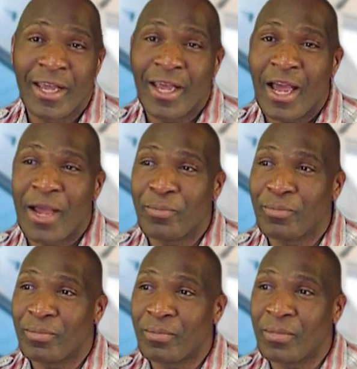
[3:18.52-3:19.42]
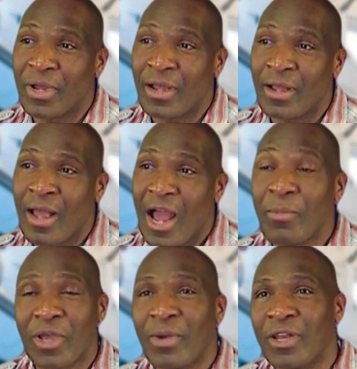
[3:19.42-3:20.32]
I
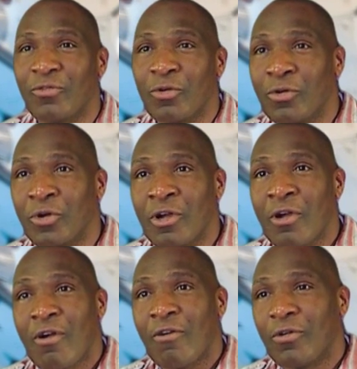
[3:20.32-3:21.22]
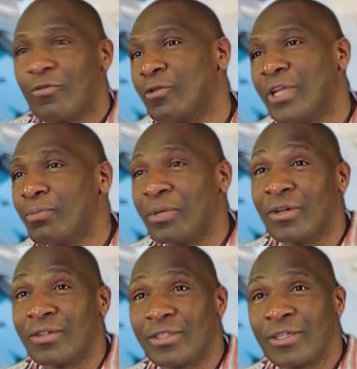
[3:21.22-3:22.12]
make money for food and
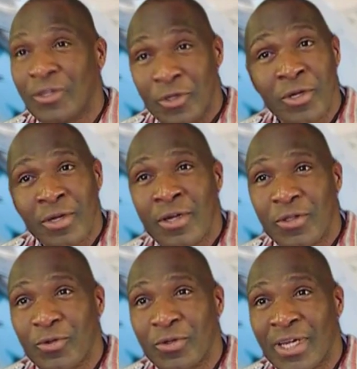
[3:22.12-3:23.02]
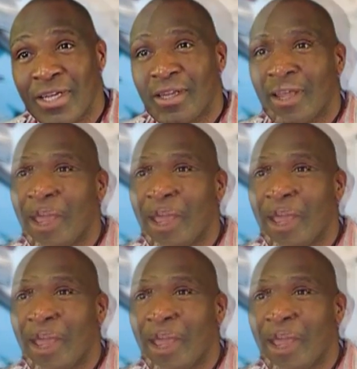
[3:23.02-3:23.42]
bills through that.